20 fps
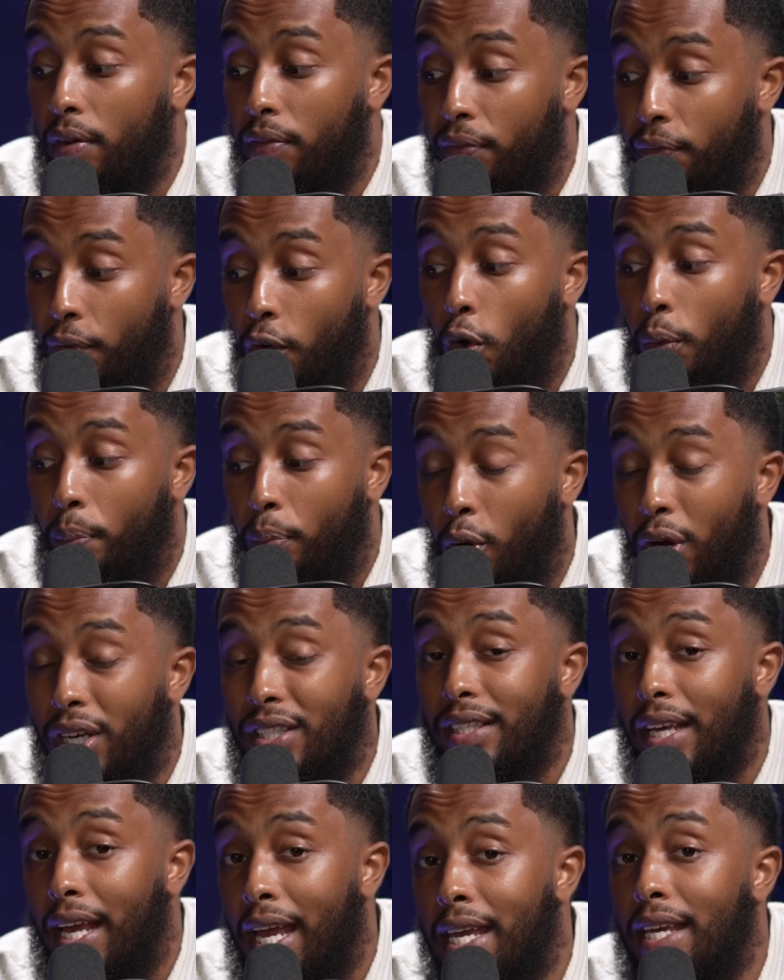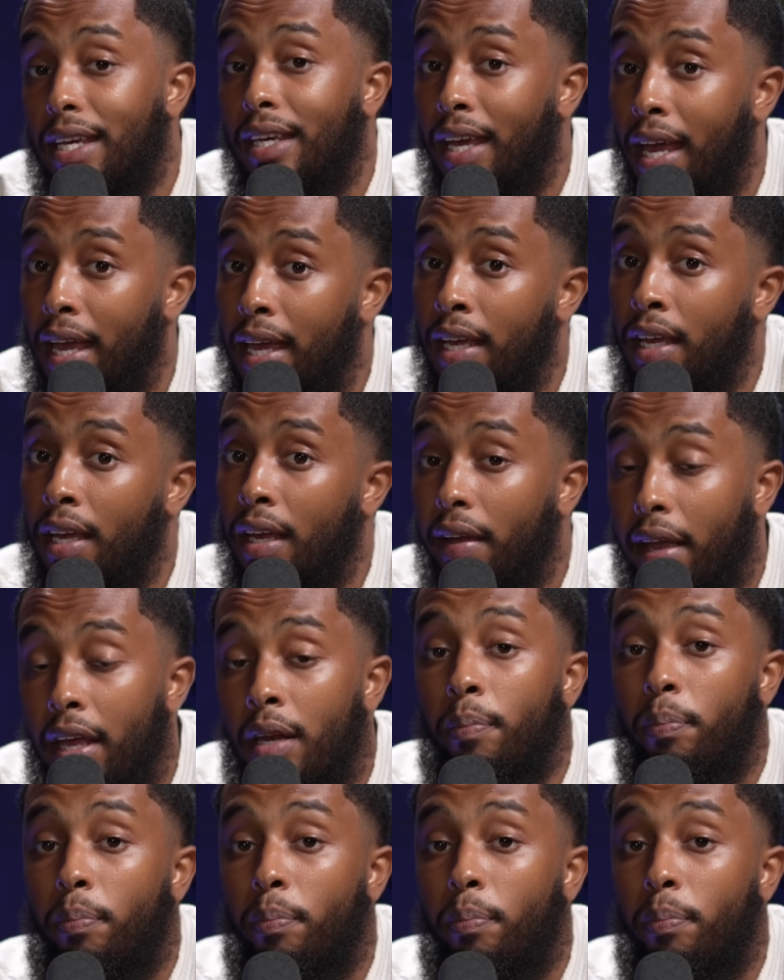4.8K in